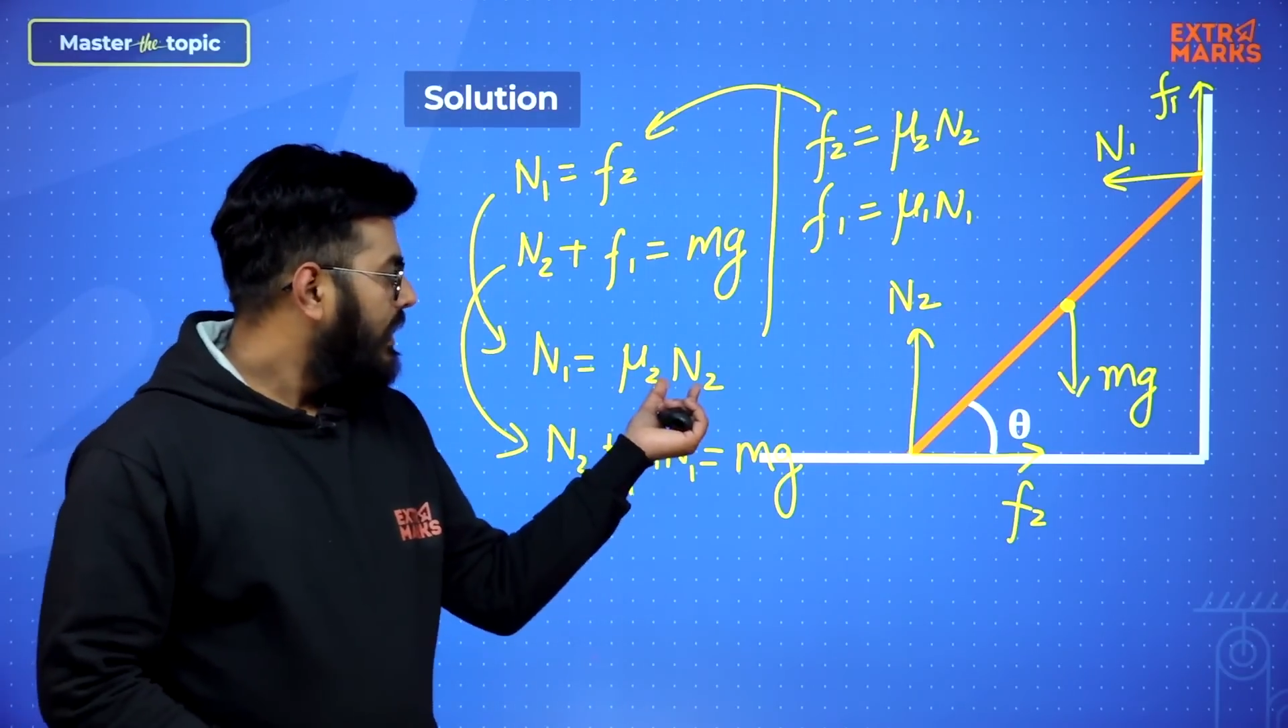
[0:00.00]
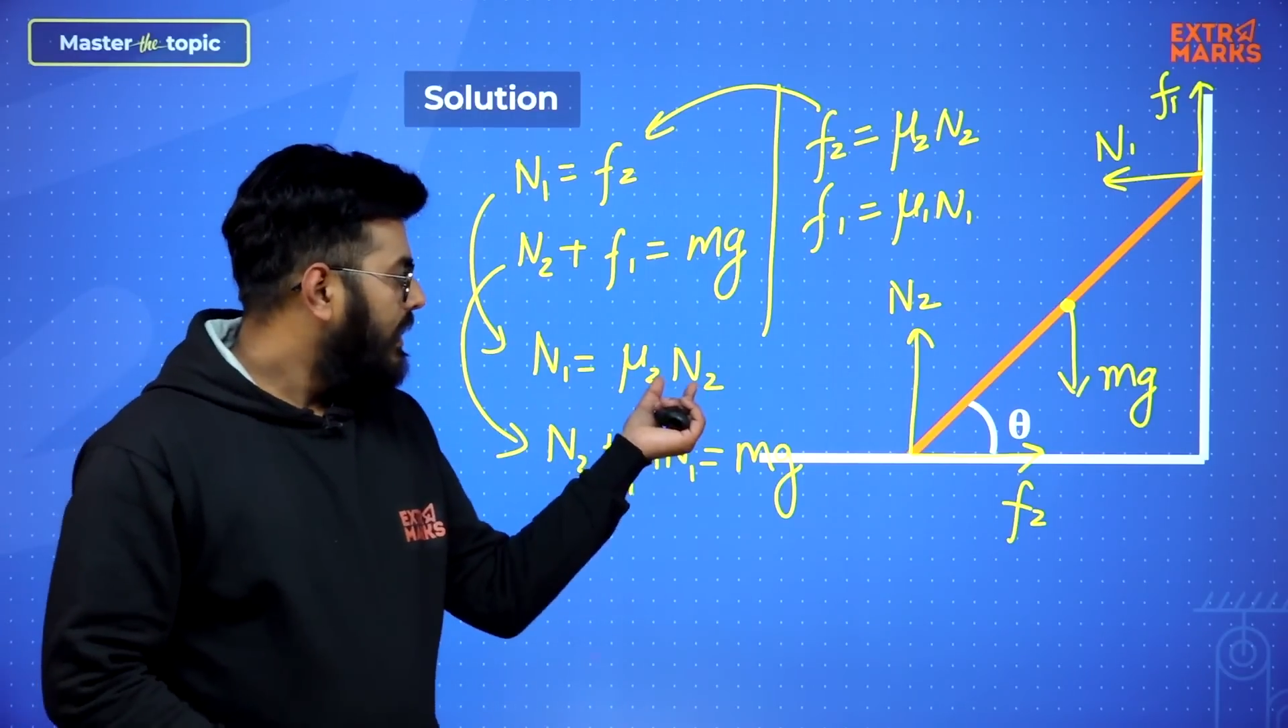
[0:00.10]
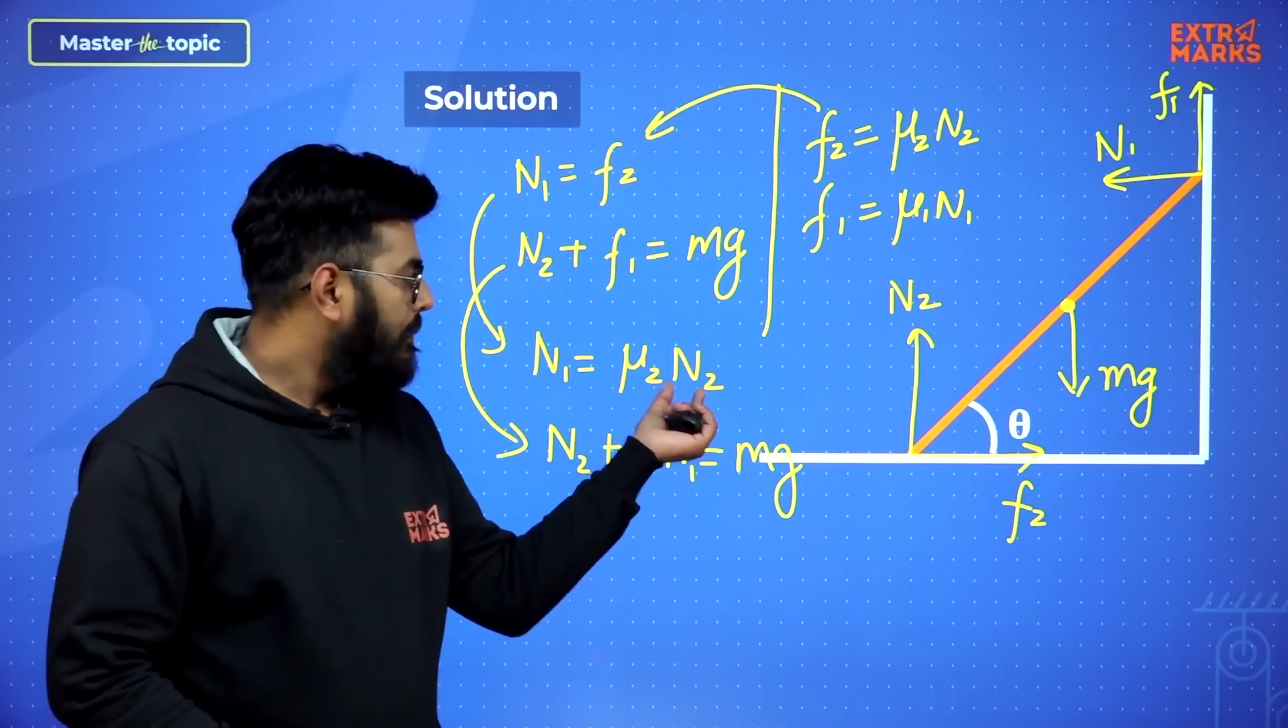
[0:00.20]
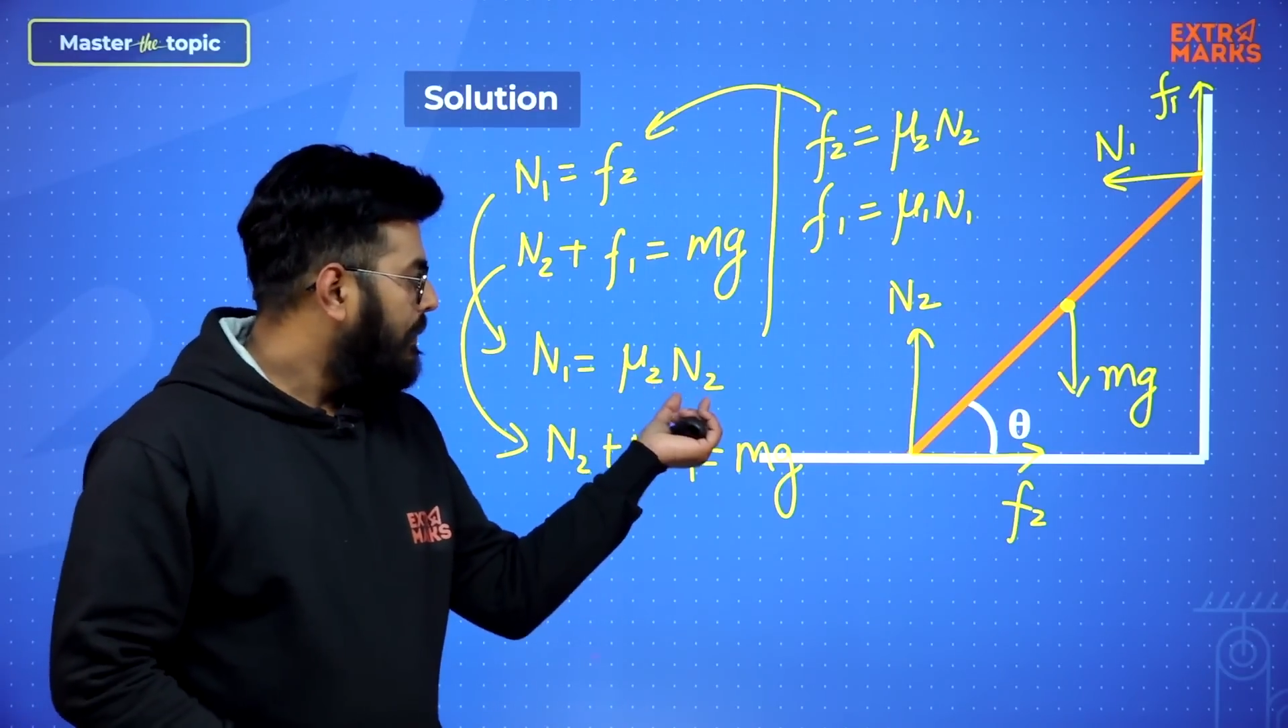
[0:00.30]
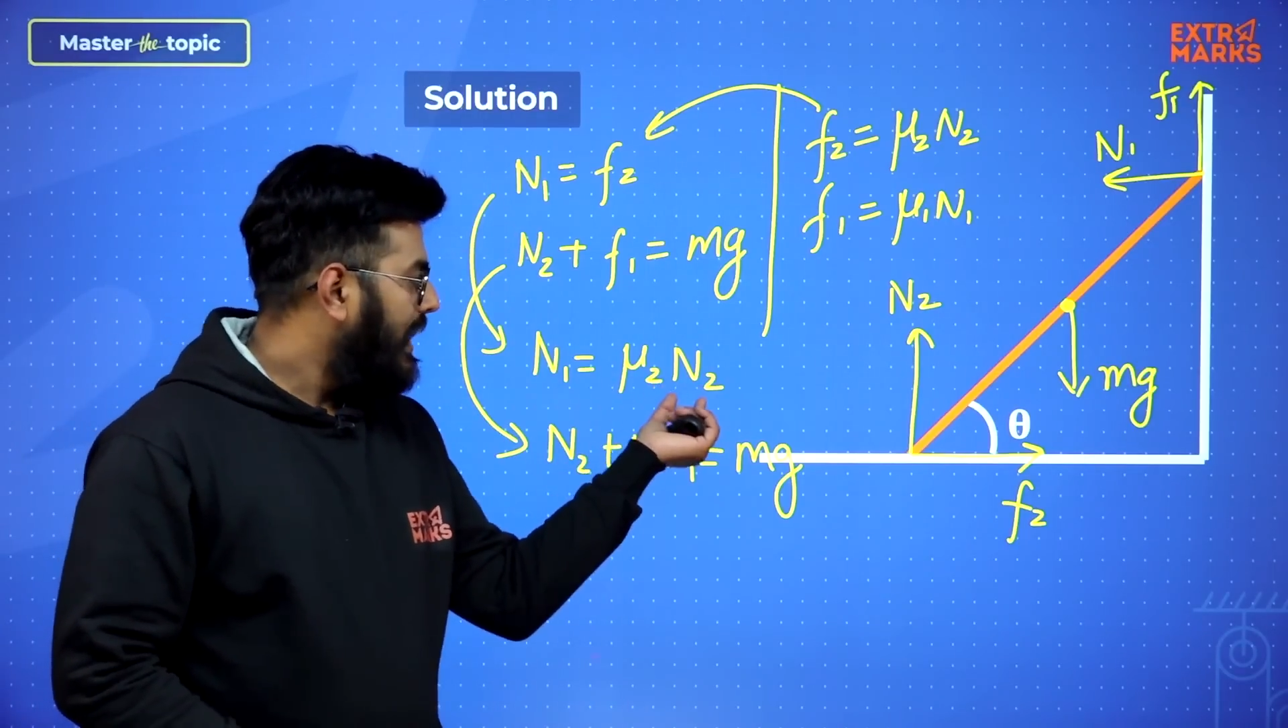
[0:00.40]

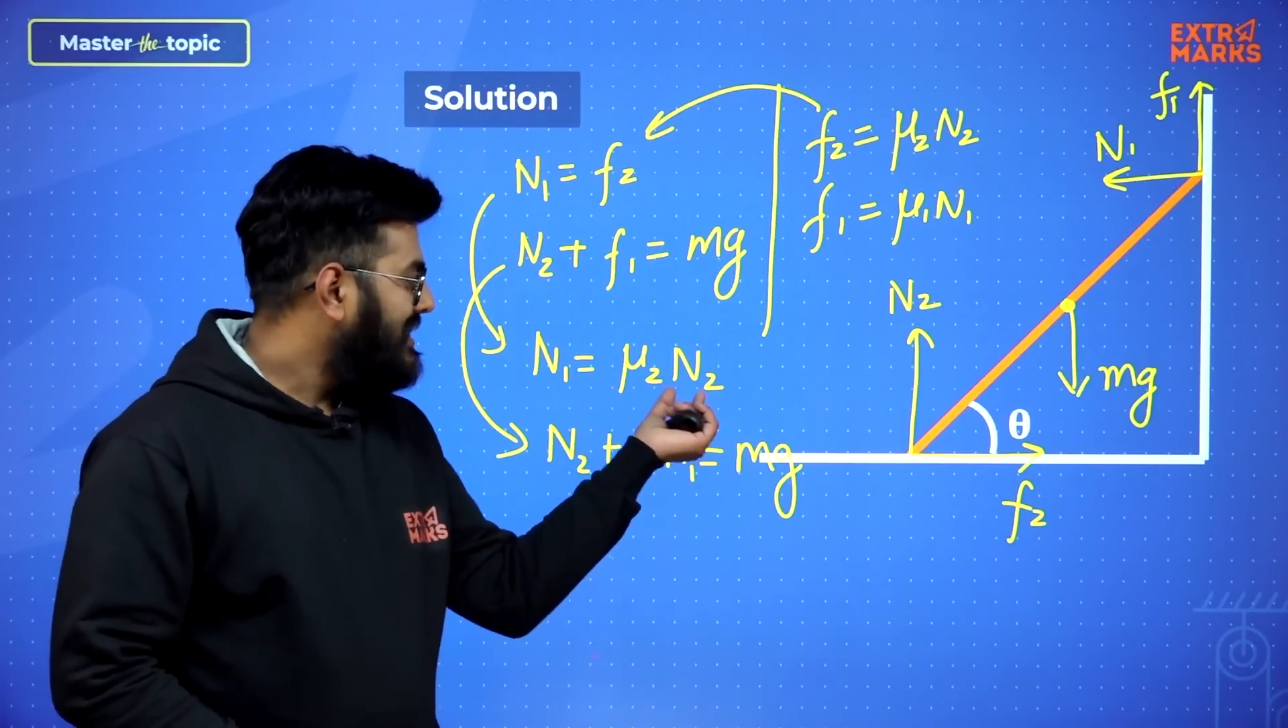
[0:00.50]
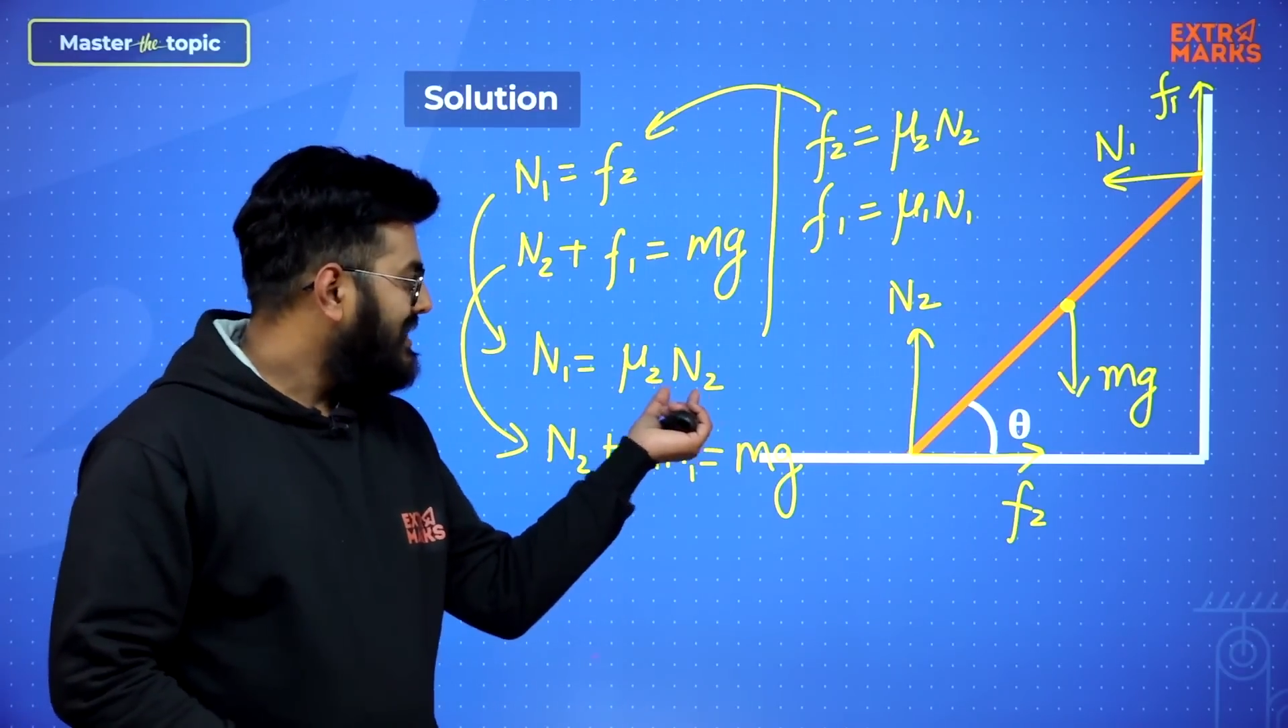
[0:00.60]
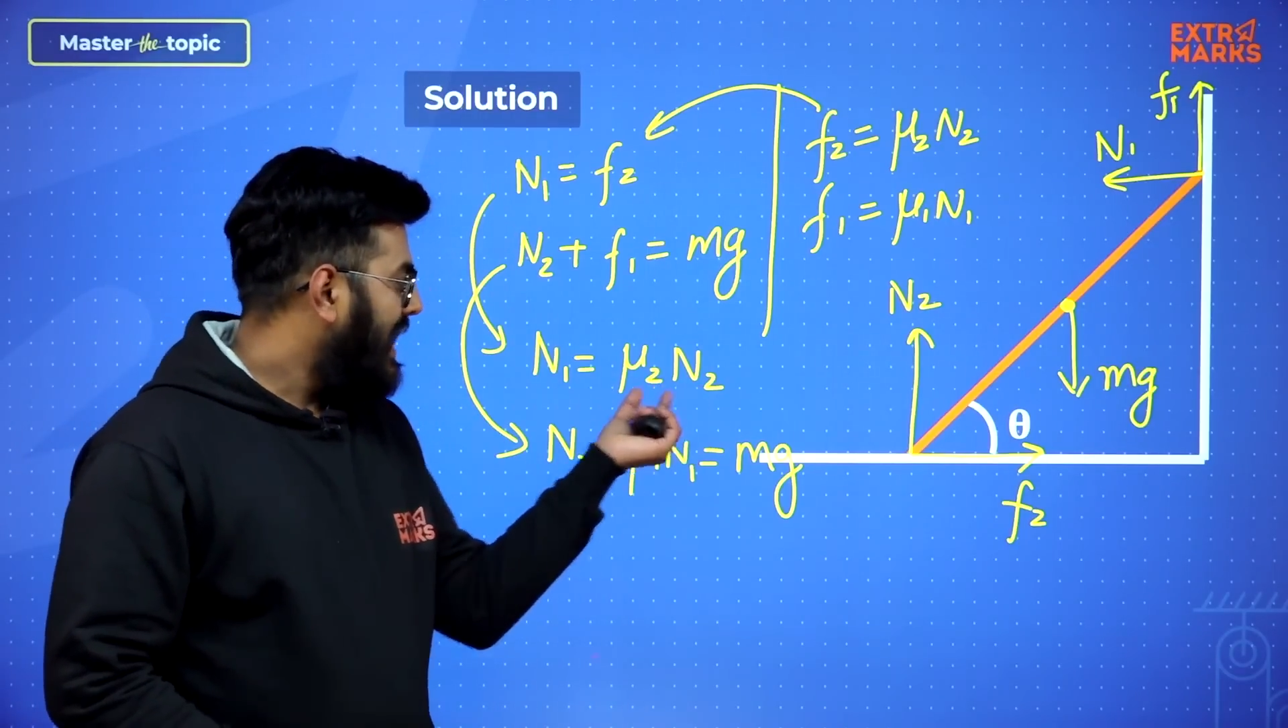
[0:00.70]
Replace